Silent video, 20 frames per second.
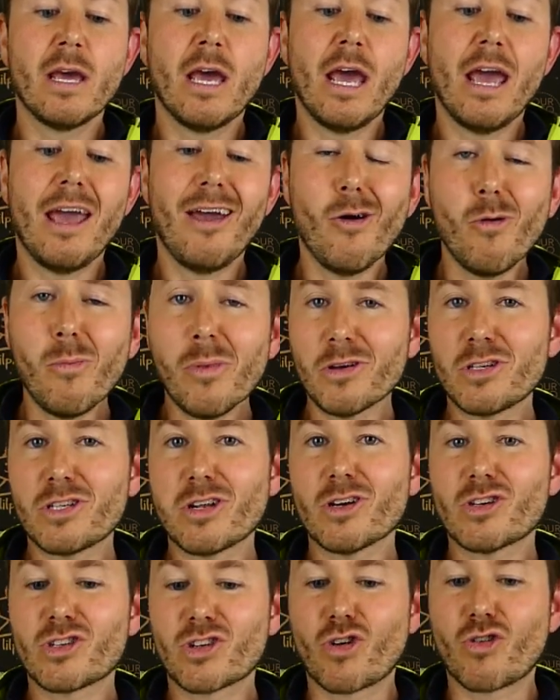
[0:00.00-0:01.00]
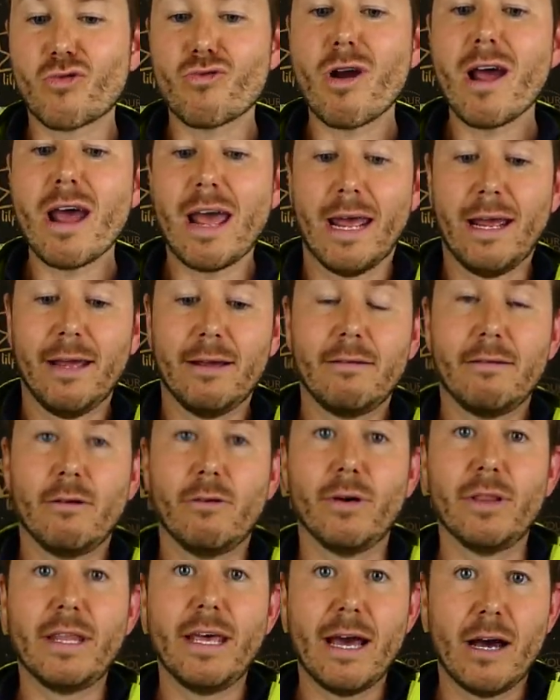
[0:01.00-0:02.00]
It almost looks grey
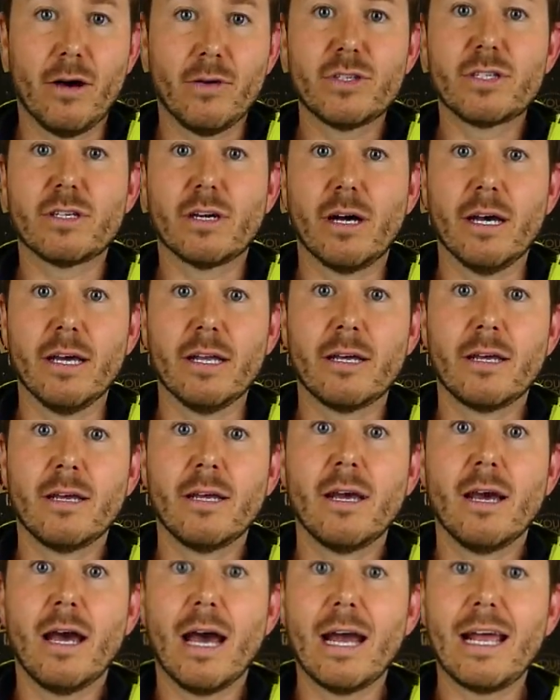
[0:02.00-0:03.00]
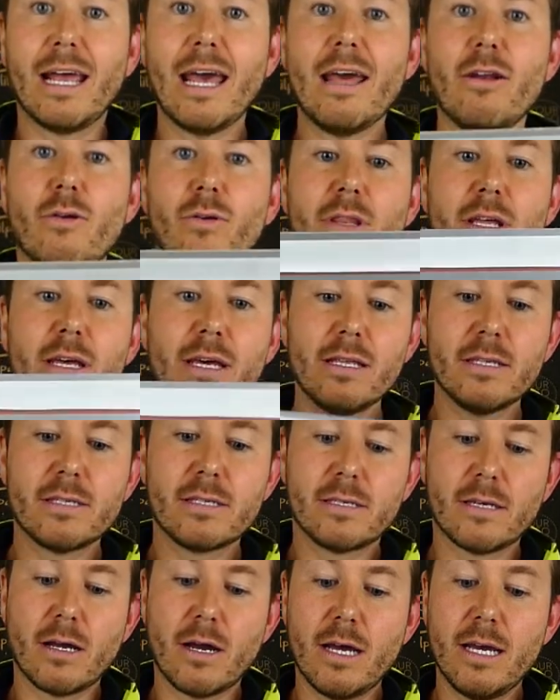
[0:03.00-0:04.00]
on the outside. Again, on the
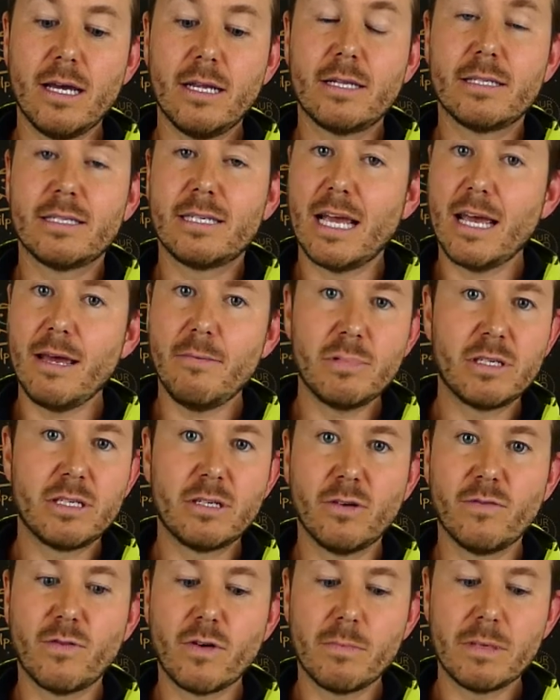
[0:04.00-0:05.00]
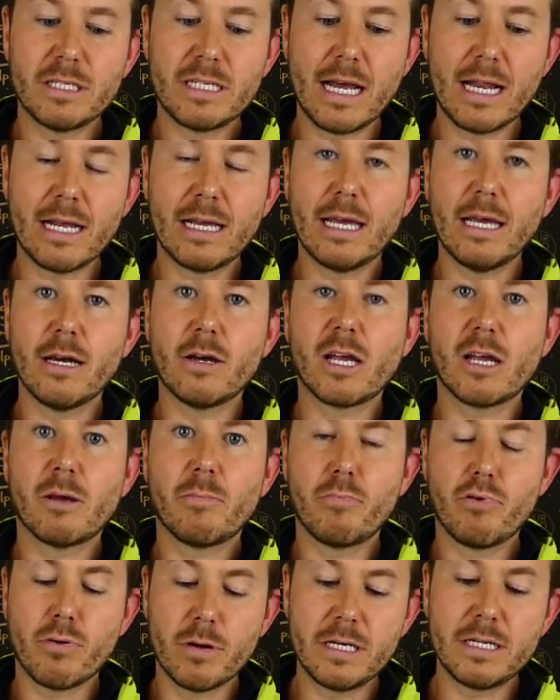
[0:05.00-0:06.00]
inside, same silver metallic
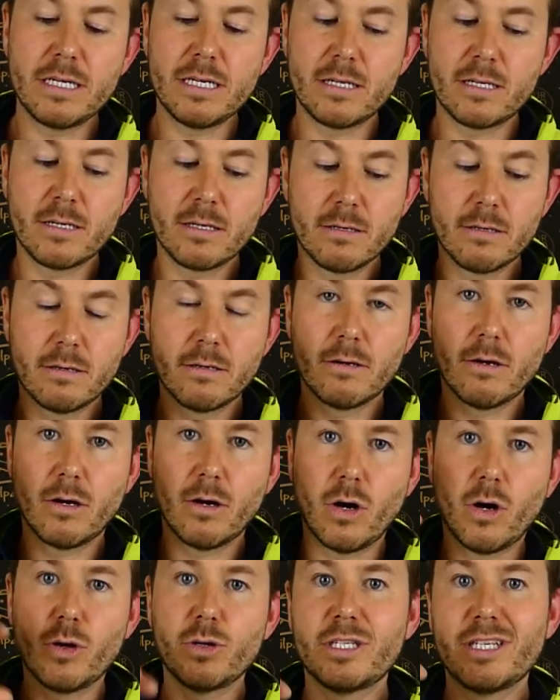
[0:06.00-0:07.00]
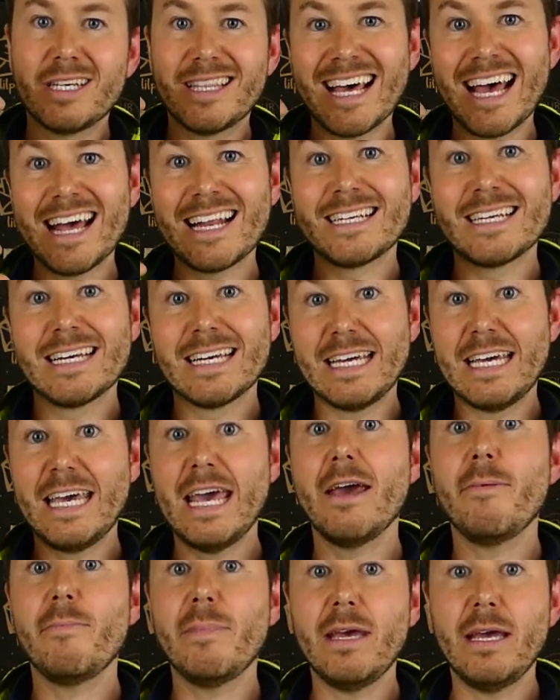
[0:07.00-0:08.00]
ink printed onto that
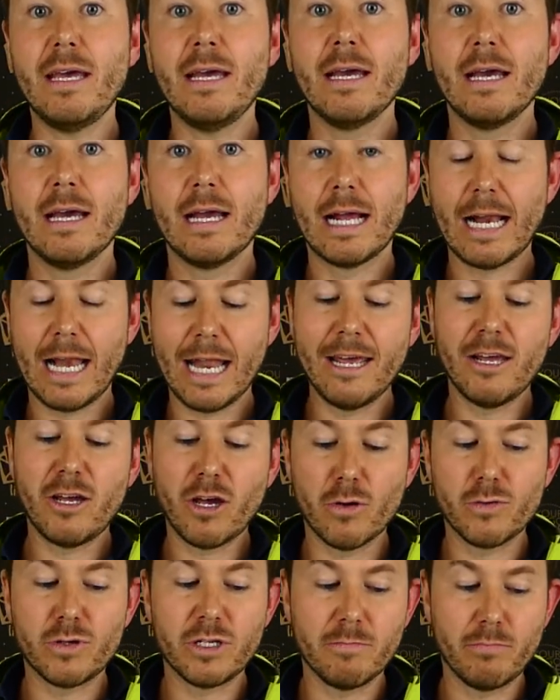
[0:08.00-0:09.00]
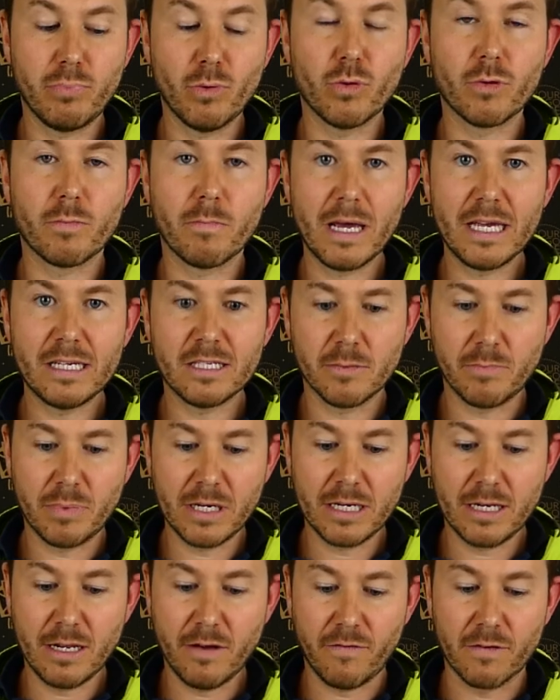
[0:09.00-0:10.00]
clay coated board makes a
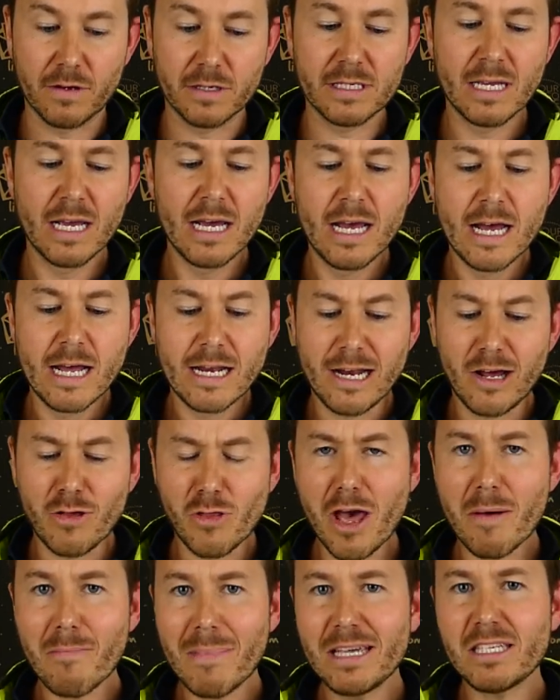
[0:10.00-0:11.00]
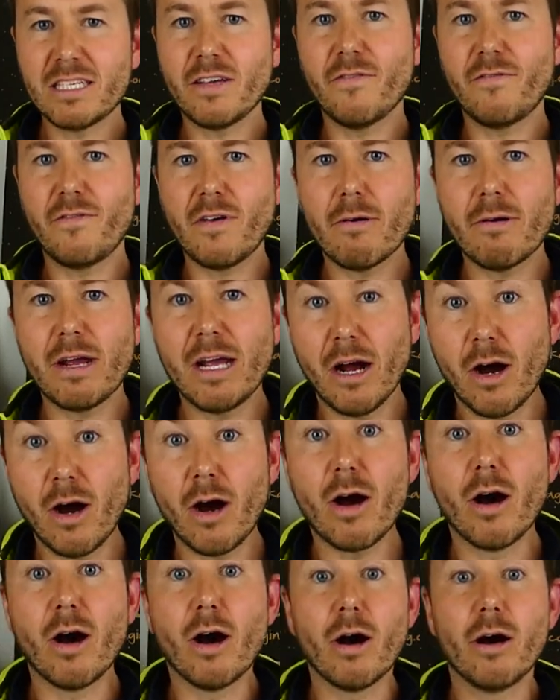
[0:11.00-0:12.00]
big difference. Now that makes it very
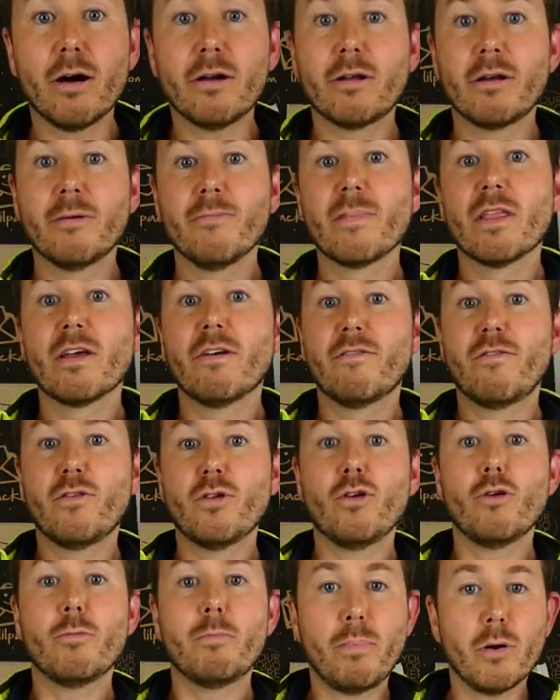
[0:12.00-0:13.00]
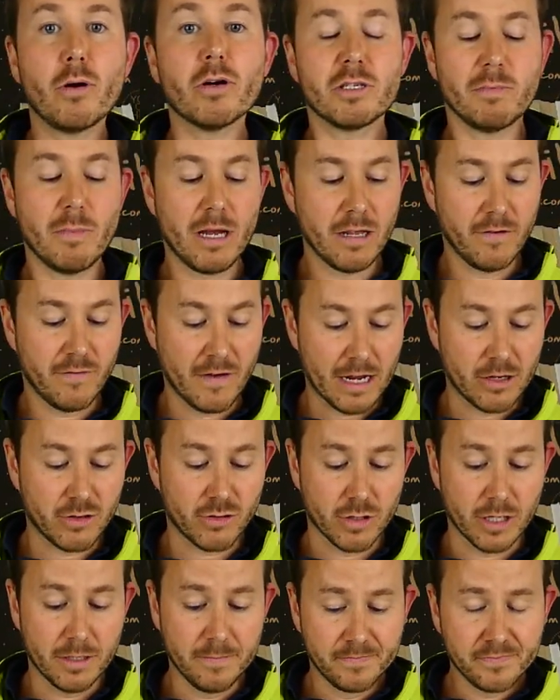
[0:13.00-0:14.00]
hard for your box
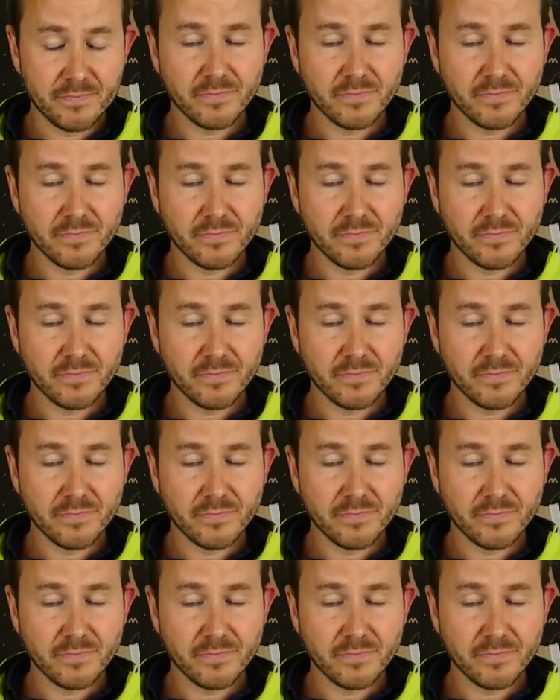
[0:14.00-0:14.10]
manufacturer